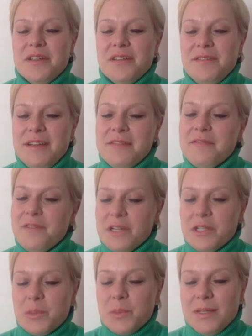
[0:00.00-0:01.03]
the very
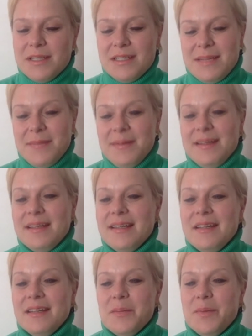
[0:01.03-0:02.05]
first ones
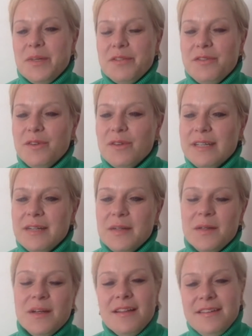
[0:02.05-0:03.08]
in our
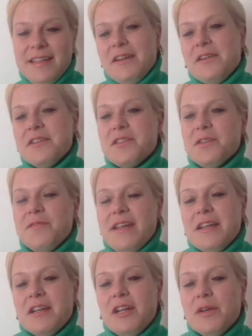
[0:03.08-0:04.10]
portfolio. They are also
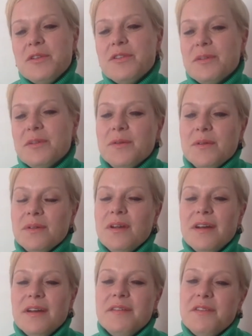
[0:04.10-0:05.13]
very close to
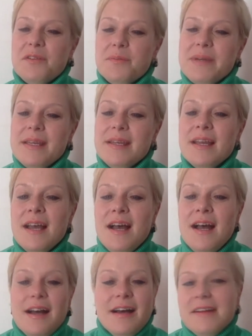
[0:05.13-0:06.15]
me.
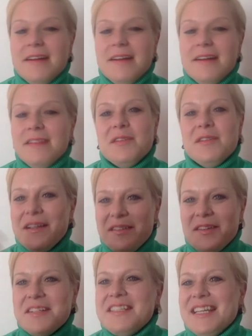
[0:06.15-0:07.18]
To
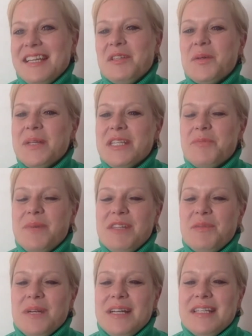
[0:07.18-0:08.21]
understand who is
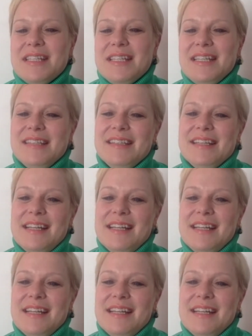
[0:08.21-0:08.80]
Bitrise and